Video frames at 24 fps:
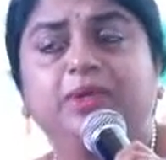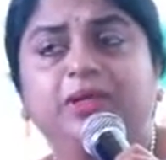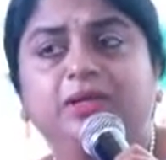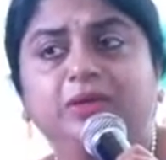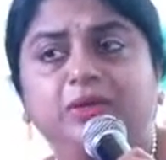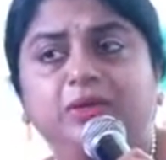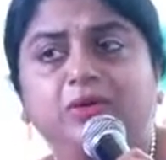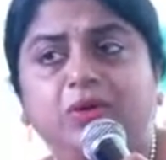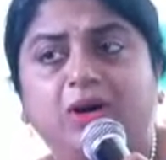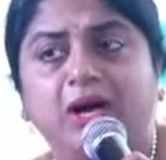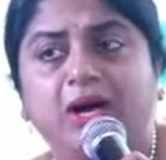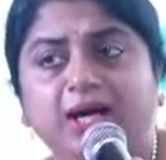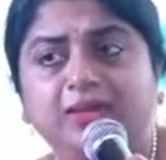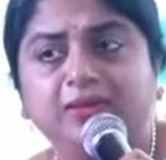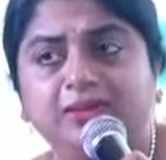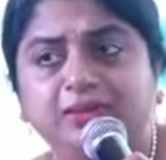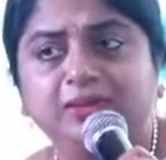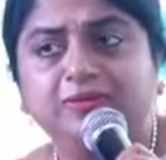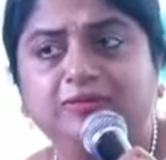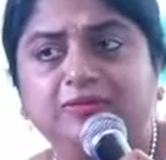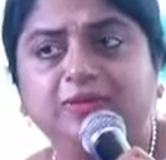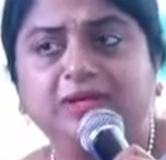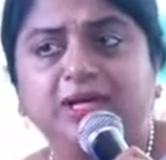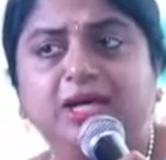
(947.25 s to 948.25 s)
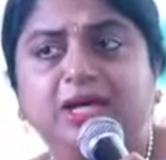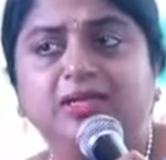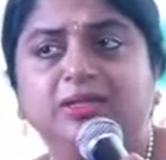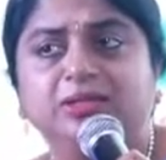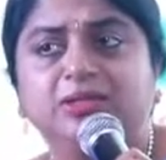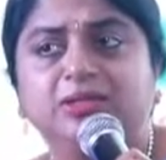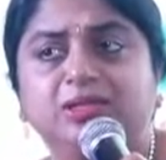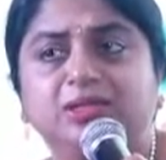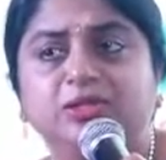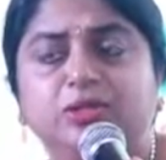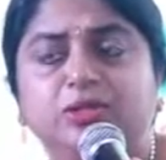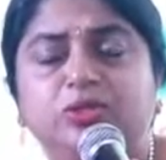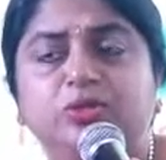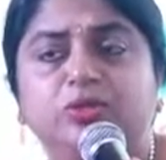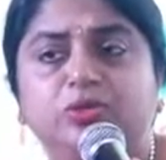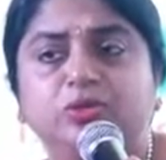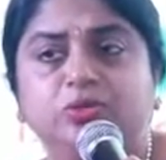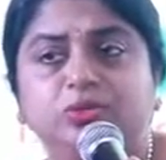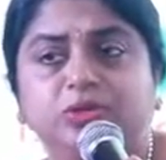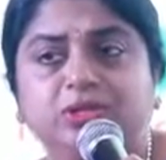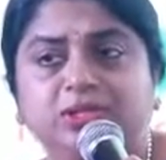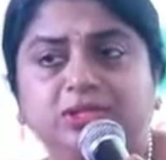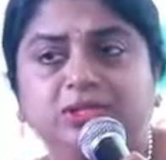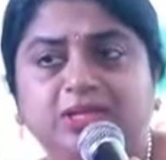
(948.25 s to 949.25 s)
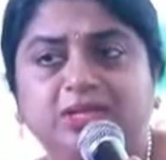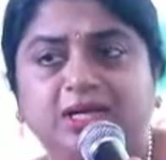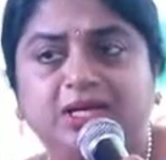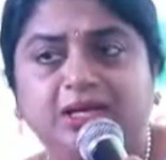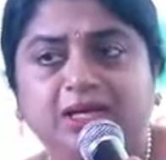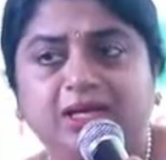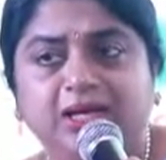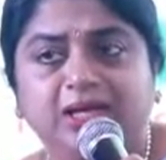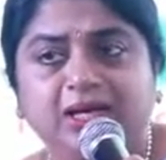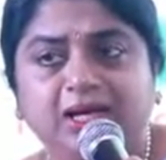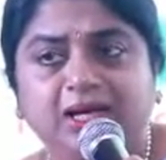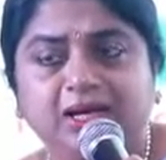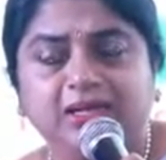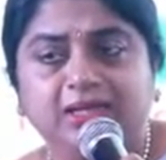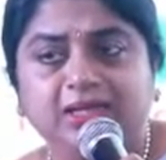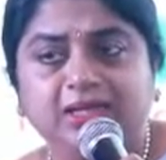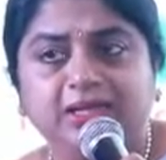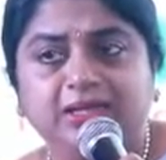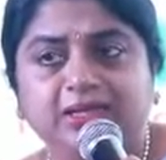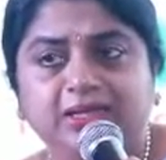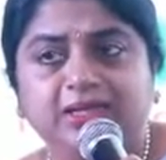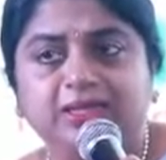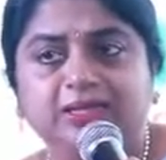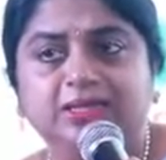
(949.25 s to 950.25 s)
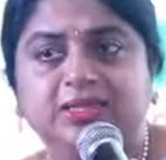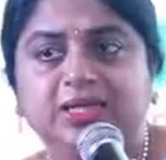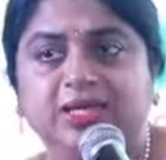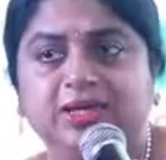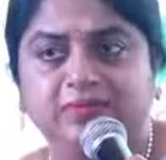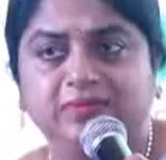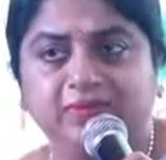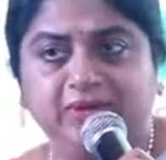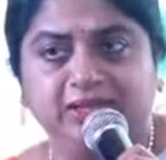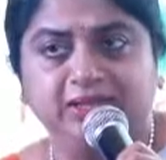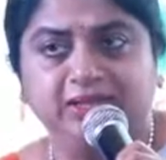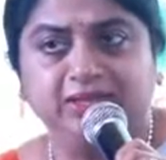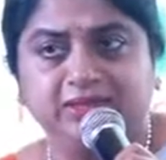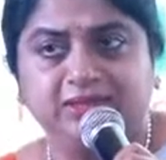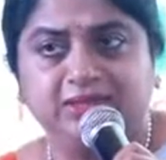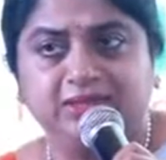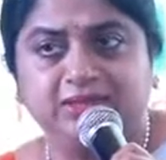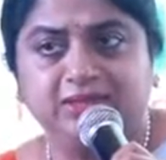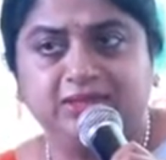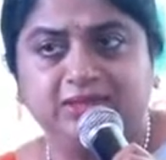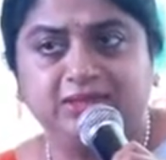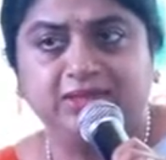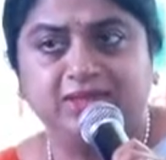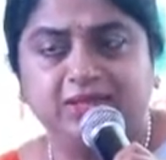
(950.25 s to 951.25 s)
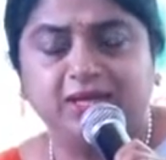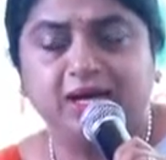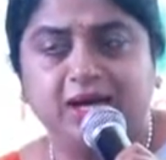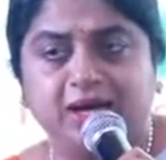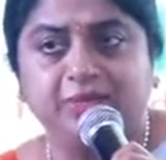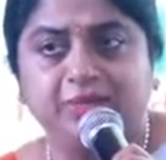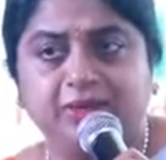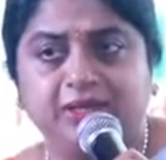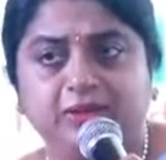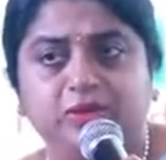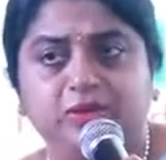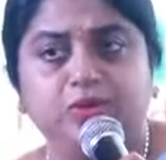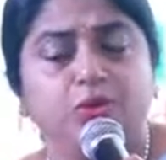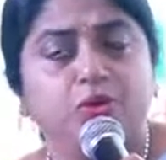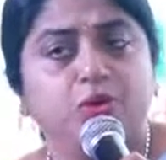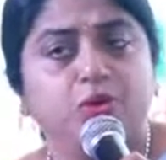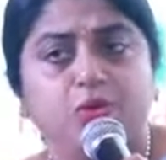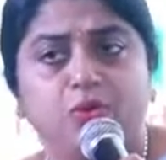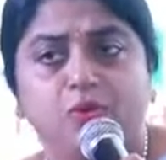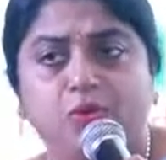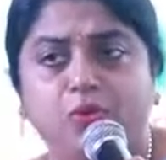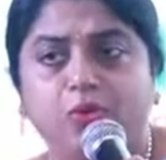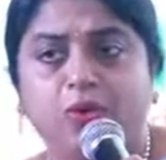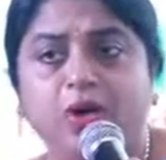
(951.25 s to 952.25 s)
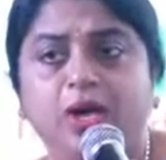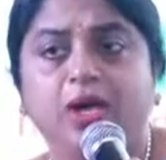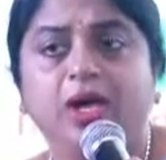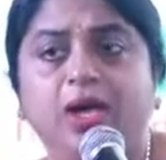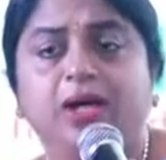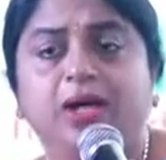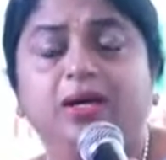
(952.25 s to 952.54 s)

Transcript: you know, other financial institutions are inculcating savings habit. No.